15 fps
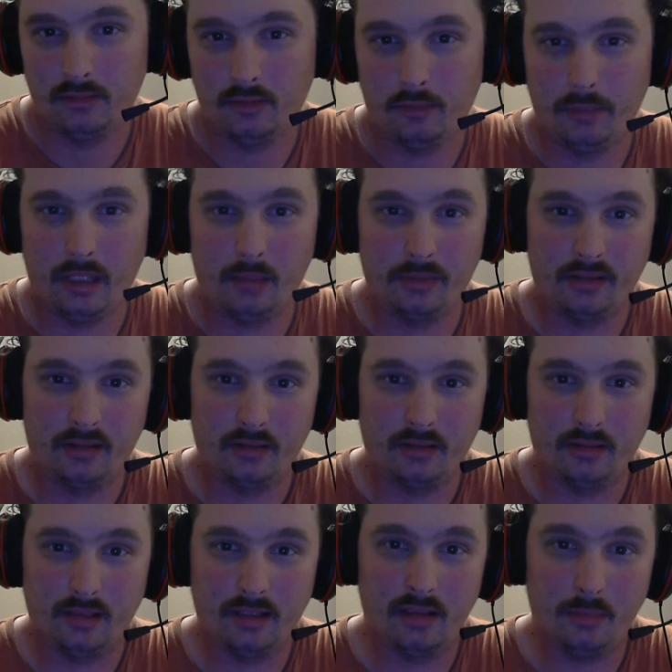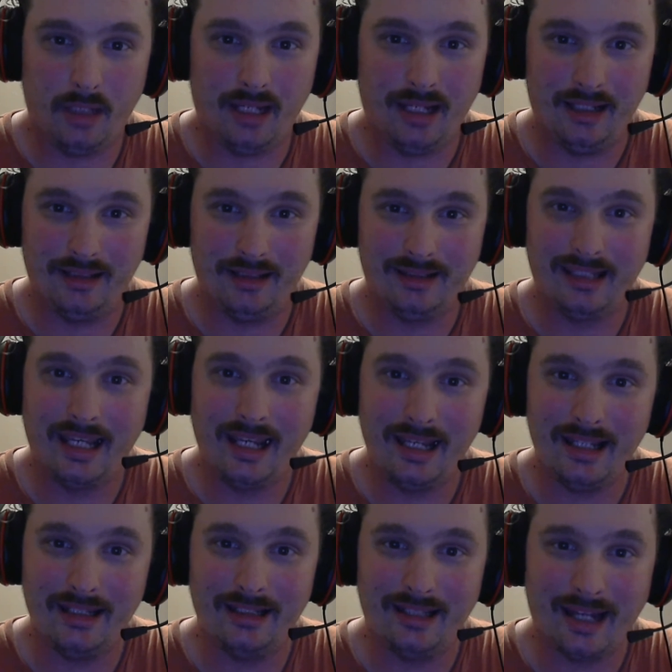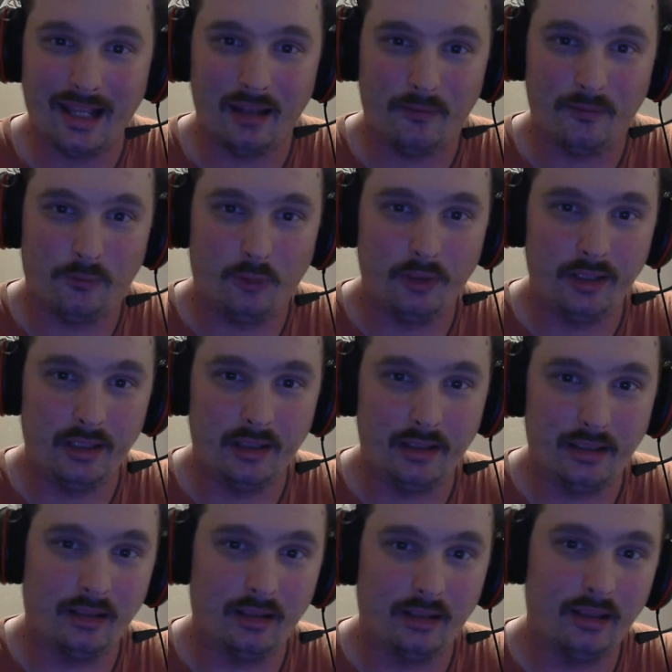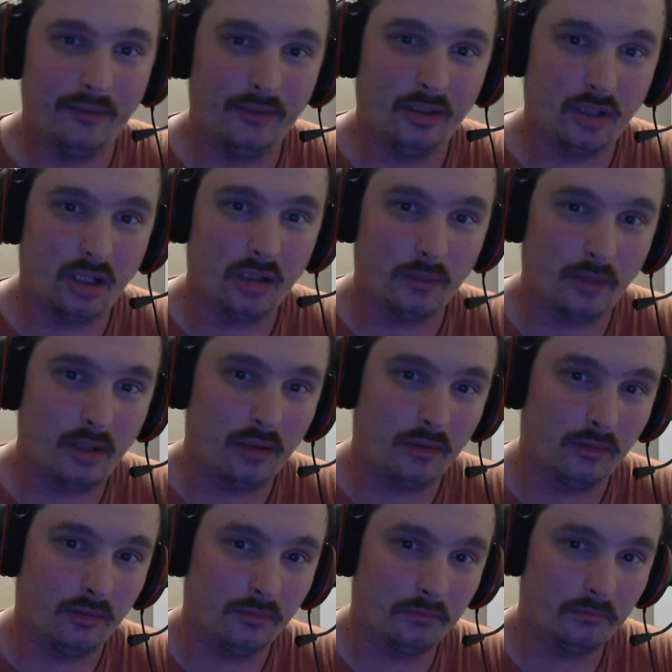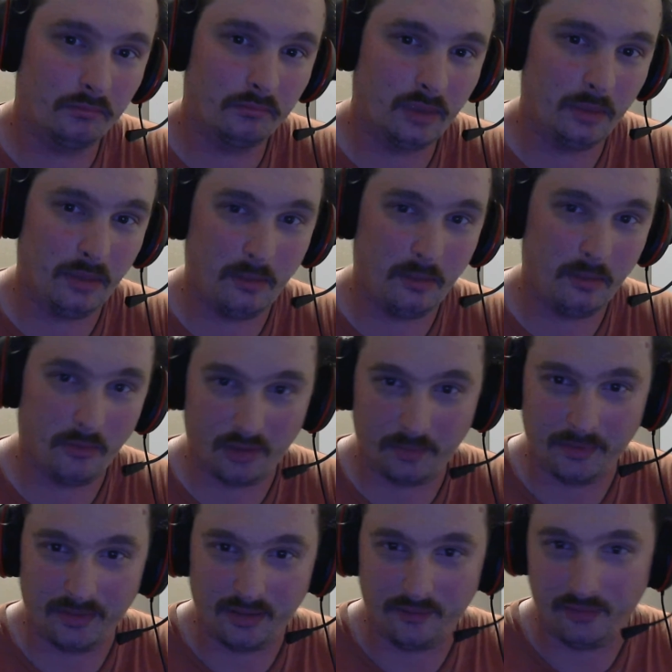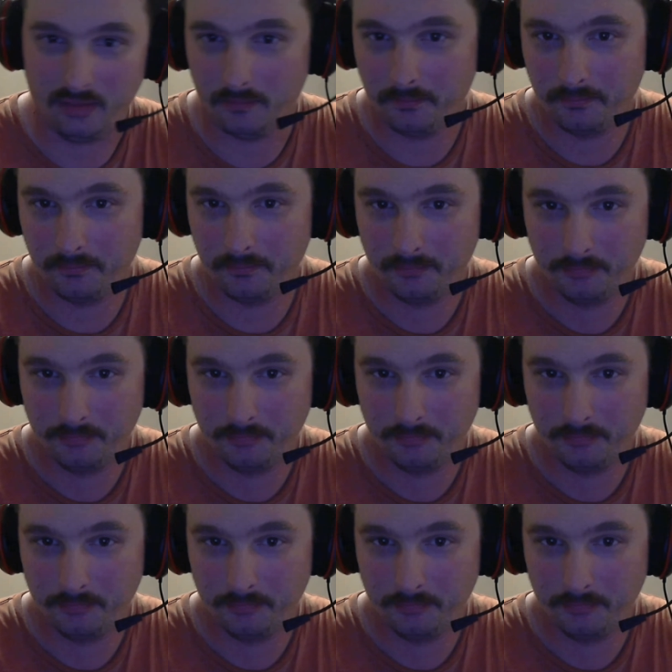you'll be able to listen to me at 10 in California and 11 in Colorado, to be more specific.